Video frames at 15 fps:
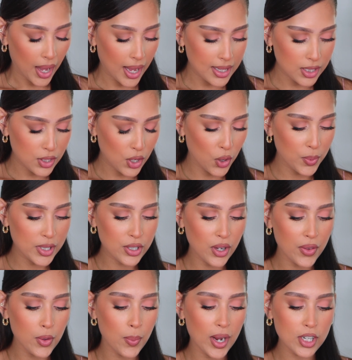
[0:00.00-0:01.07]
And so we
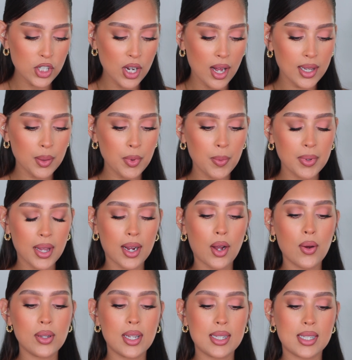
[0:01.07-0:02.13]
saw the white chocolate. We were like,
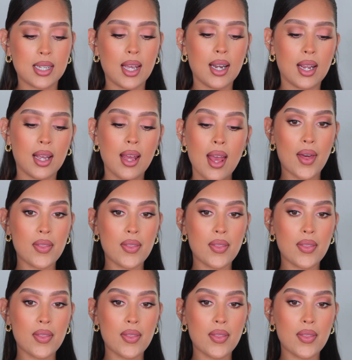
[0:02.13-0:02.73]
oh, let's get it.